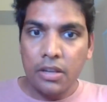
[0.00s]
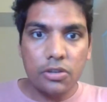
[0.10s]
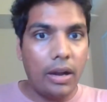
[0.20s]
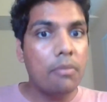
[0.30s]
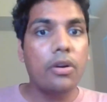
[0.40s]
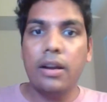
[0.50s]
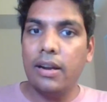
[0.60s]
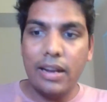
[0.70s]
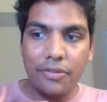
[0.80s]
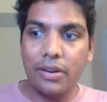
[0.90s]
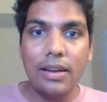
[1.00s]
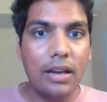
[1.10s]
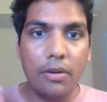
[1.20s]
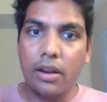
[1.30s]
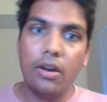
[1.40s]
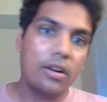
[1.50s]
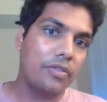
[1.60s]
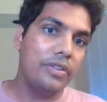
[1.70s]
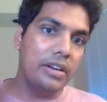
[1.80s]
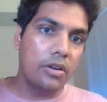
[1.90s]
So I'm going to definitely cover a lot of
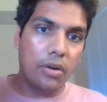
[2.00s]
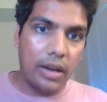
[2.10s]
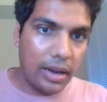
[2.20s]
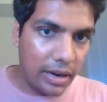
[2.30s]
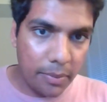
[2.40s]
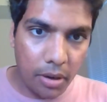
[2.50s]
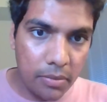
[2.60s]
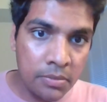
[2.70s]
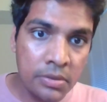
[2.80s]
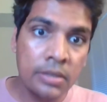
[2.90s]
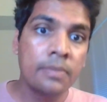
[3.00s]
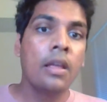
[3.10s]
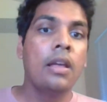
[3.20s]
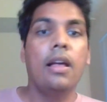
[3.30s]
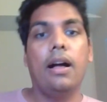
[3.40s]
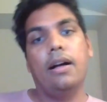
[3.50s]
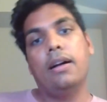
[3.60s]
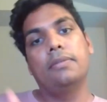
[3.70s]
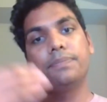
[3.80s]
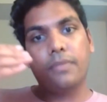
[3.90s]
LeetCode hard problems.
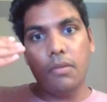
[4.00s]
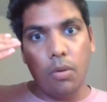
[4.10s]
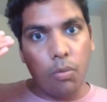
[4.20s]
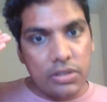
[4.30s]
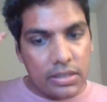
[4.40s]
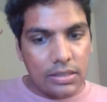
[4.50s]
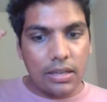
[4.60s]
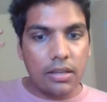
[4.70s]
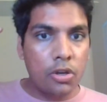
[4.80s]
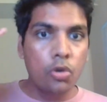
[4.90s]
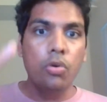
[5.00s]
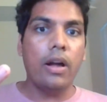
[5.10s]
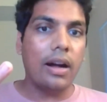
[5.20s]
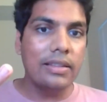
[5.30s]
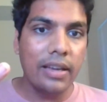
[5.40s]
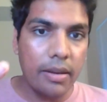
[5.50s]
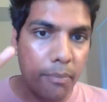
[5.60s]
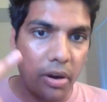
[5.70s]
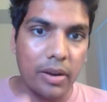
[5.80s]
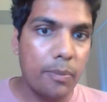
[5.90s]
Two other
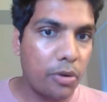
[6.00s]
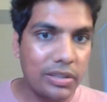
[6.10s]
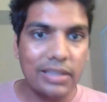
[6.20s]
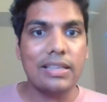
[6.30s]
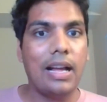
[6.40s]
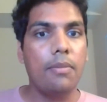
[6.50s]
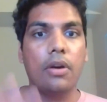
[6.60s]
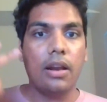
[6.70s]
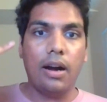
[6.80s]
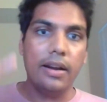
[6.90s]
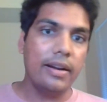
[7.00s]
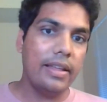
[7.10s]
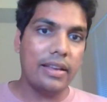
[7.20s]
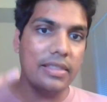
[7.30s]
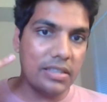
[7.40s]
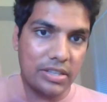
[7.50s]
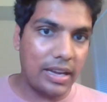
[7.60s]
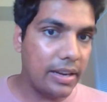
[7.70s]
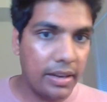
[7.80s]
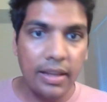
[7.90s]
important projects I'm going to undertake in this
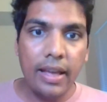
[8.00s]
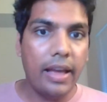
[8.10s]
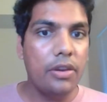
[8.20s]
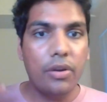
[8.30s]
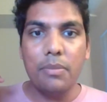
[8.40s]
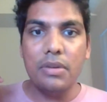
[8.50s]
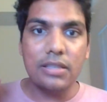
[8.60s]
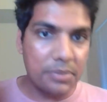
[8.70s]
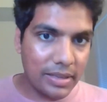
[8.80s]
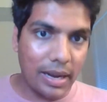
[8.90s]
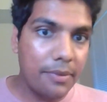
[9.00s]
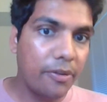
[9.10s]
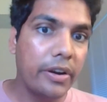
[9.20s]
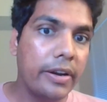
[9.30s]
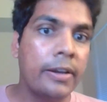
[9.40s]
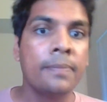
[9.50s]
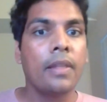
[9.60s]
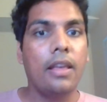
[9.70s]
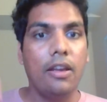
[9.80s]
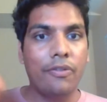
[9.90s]
channel, and you can be subscribed for it
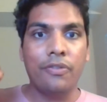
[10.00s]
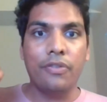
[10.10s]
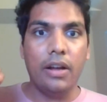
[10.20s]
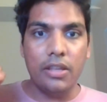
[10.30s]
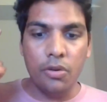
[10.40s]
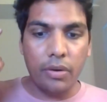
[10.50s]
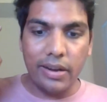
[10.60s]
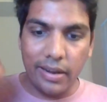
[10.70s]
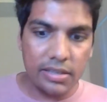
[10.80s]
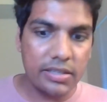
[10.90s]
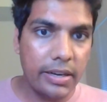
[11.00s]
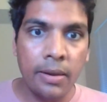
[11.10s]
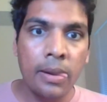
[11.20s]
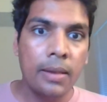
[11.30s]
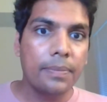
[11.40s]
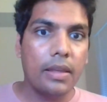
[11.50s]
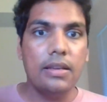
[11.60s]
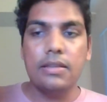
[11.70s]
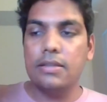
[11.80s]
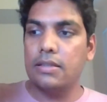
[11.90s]
if you are interested,
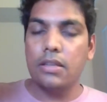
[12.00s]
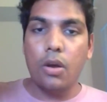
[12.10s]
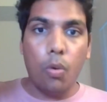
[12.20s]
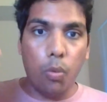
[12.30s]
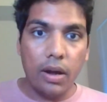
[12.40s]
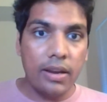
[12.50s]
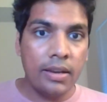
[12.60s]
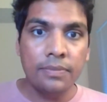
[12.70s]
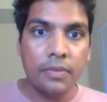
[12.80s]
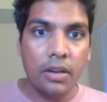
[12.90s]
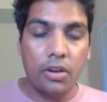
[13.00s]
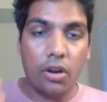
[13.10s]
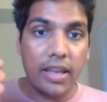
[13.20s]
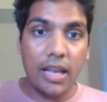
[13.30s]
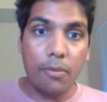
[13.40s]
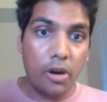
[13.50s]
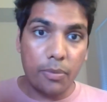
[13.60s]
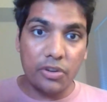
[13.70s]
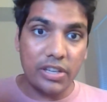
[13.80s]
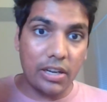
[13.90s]
is one, talking about
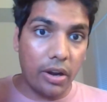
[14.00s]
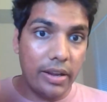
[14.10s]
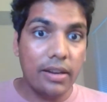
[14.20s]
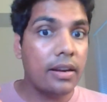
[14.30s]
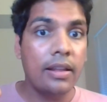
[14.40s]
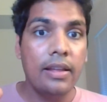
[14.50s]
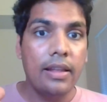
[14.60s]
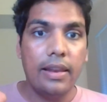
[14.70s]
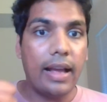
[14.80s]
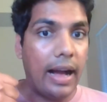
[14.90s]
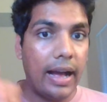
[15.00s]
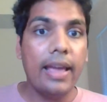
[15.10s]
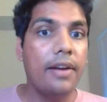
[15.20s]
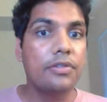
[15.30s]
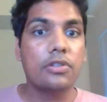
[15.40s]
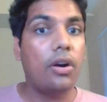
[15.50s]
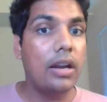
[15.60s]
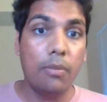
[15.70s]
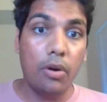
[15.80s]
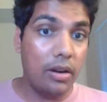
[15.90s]
Project Euler, Like I have
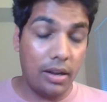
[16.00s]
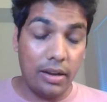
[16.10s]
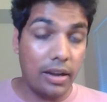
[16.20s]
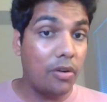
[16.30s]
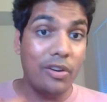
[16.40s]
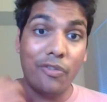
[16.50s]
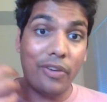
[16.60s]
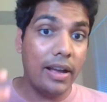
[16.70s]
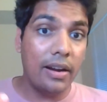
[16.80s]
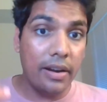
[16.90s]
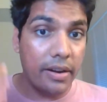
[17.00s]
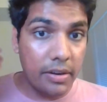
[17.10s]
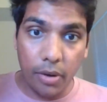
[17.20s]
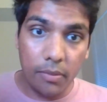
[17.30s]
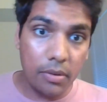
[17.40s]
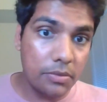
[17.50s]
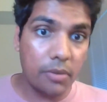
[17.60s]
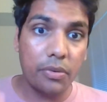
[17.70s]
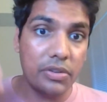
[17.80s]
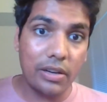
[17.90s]
solved about around 500 problems
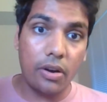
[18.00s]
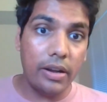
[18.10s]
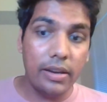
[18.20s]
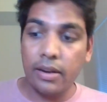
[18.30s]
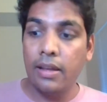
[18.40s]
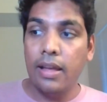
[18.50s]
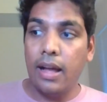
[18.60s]
on Project Euler.